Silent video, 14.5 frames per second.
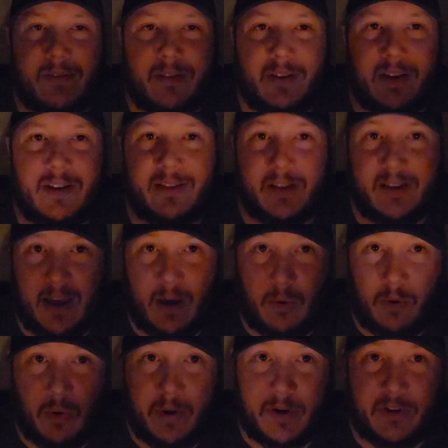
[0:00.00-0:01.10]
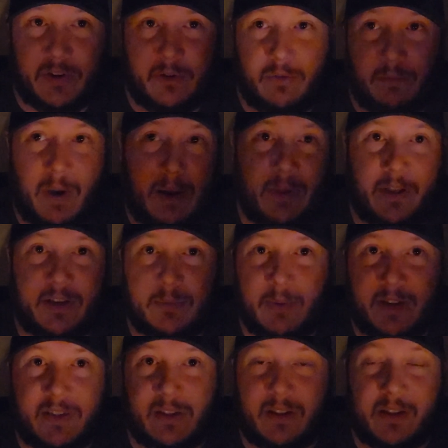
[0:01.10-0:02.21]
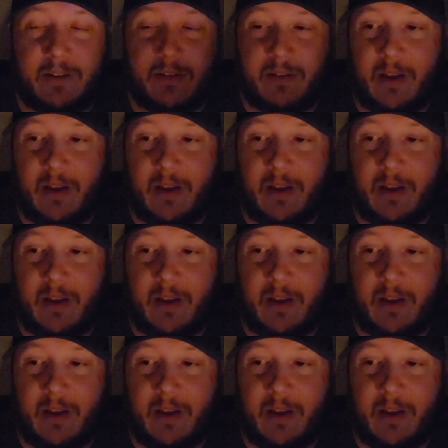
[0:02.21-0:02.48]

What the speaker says: And he's like, "Yeah, we're going to my place, basically.